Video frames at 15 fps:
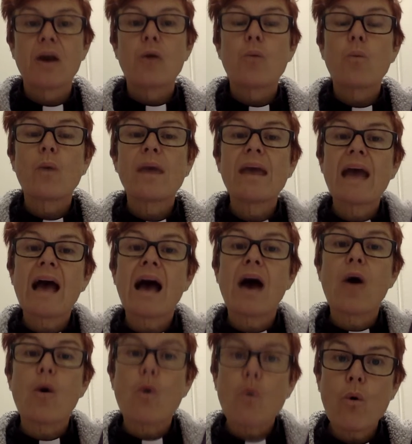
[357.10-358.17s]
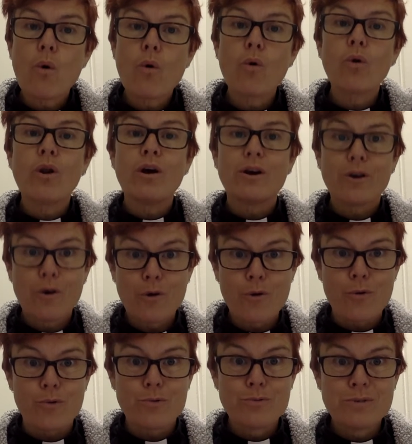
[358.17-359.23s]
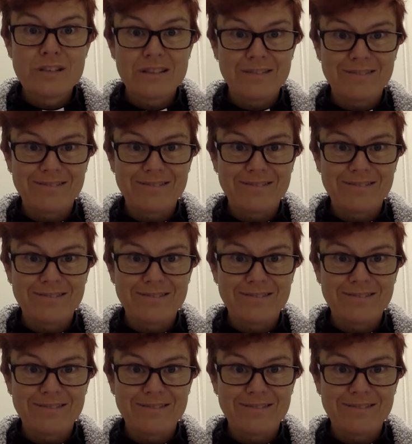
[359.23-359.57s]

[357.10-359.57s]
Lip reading: We are all called